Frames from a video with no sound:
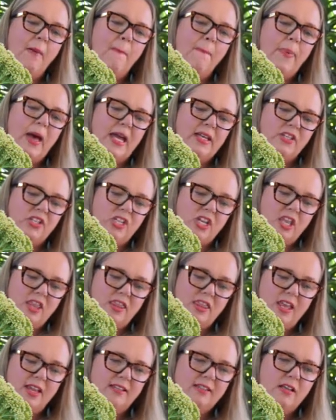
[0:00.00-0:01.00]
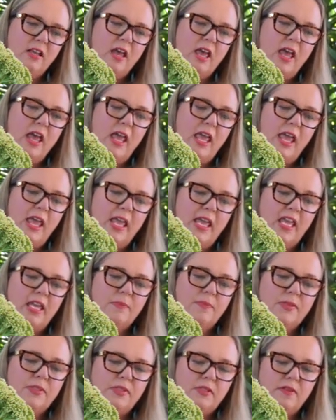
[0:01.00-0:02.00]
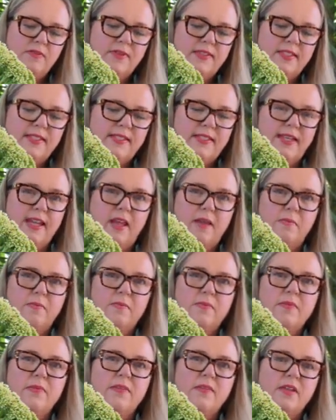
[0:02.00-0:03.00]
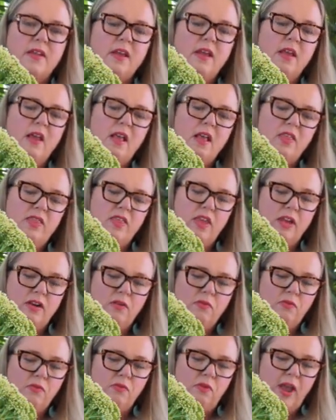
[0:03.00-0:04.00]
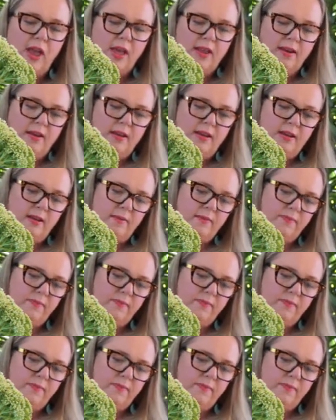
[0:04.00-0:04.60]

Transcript: but there's heaps of stems that run